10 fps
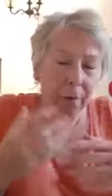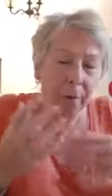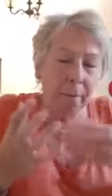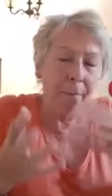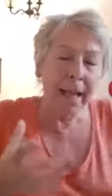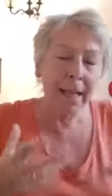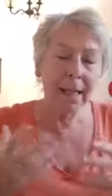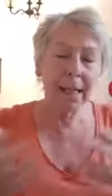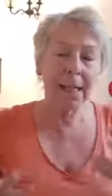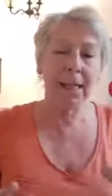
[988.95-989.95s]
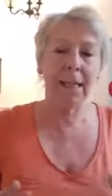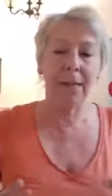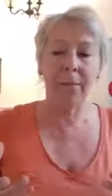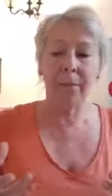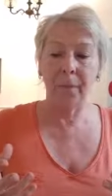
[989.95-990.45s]
mending
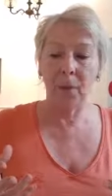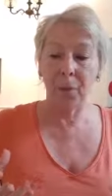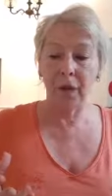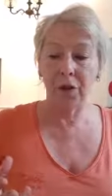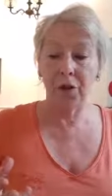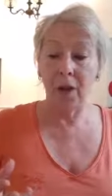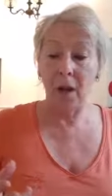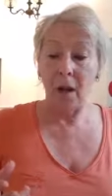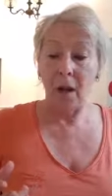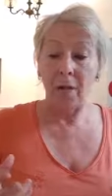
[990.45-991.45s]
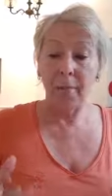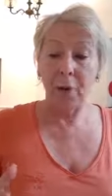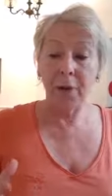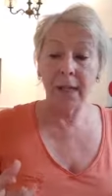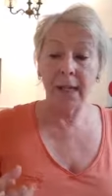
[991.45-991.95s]
system, which the
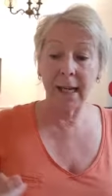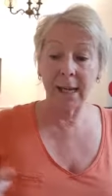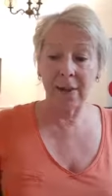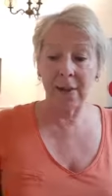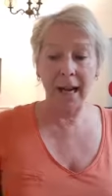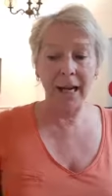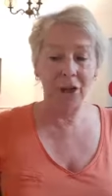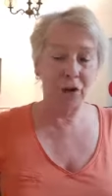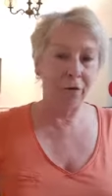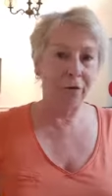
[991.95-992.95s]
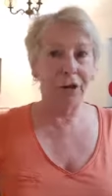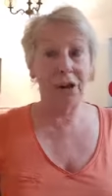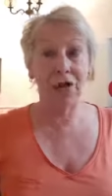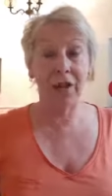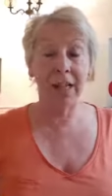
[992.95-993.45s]
body says, Thank you for the
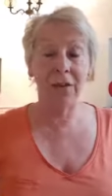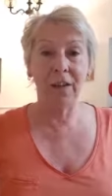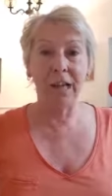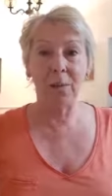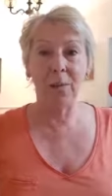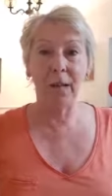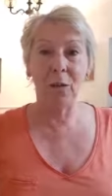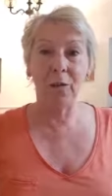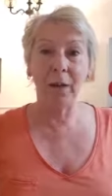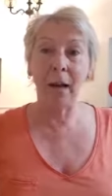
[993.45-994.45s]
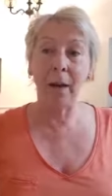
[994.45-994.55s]
stress phase being over.